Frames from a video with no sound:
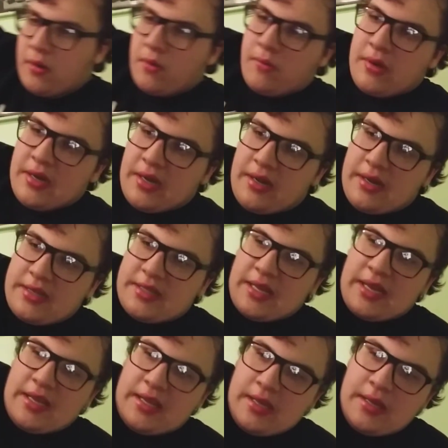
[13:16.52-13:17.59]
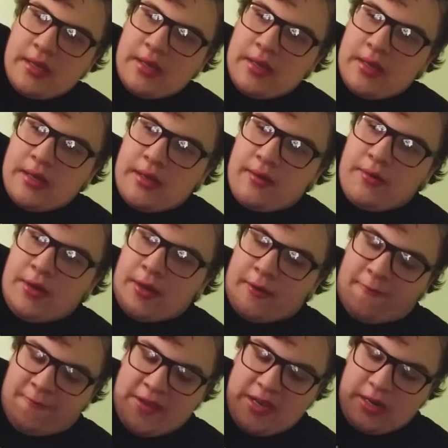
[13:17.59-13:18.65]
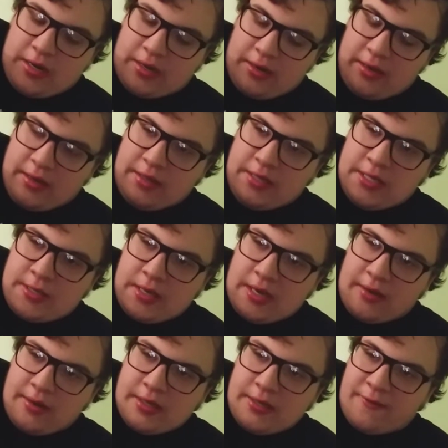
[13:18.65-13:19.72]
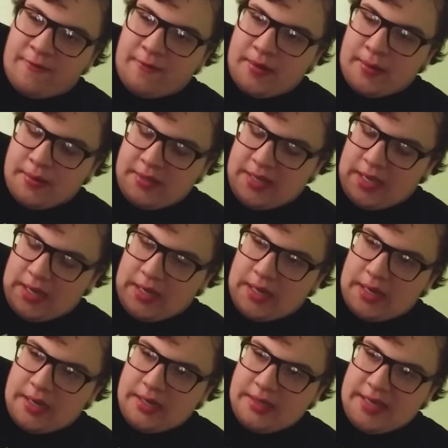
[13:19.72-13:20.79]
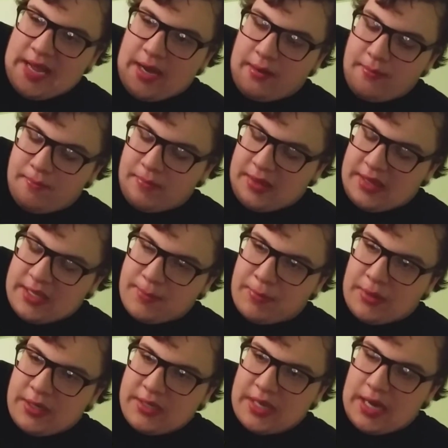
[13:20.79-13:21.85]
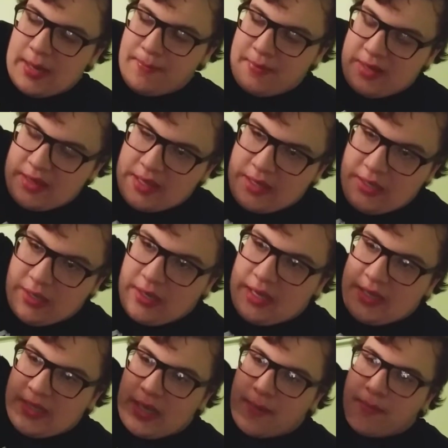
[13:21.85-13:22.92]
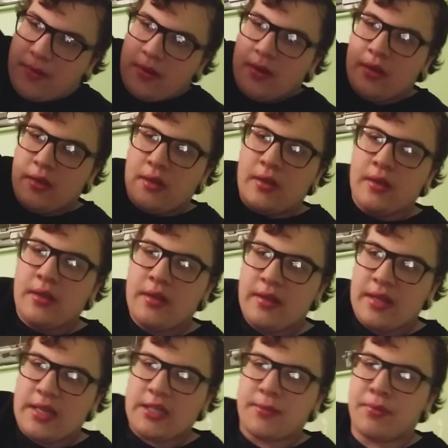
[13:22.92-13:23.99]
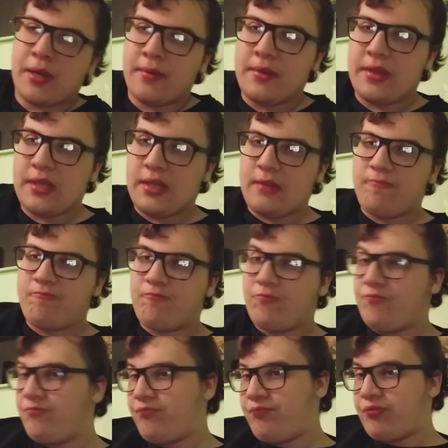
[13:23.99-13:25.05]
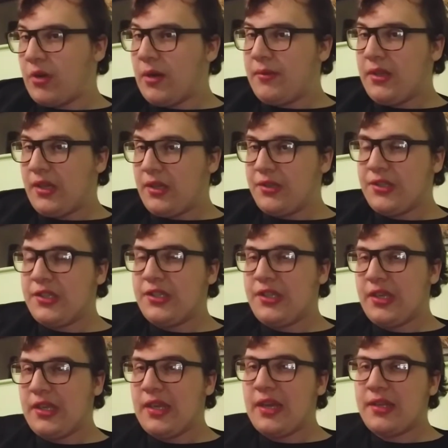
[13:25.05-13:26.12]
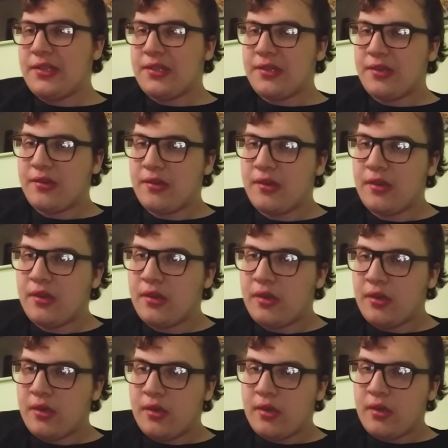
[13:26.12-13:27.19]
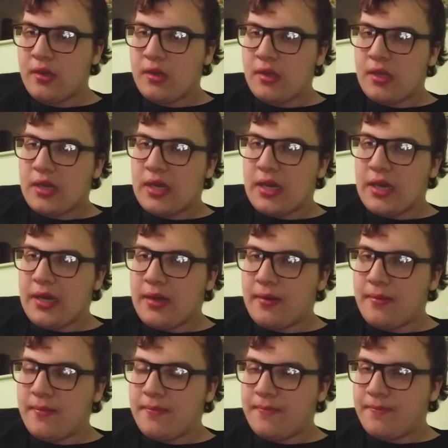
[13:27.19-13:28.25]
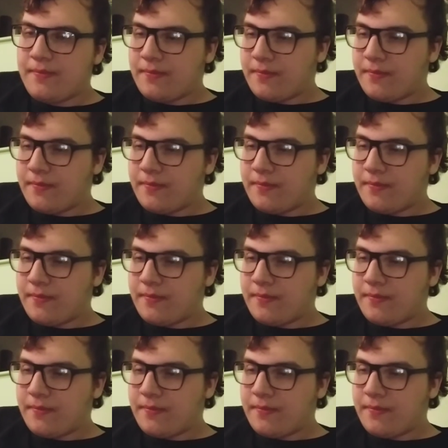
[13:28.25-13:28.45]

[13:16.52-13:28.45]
where it's like your feet are, this area's down, but this part's up, and then your legs up. That's probably the closest it gets. Now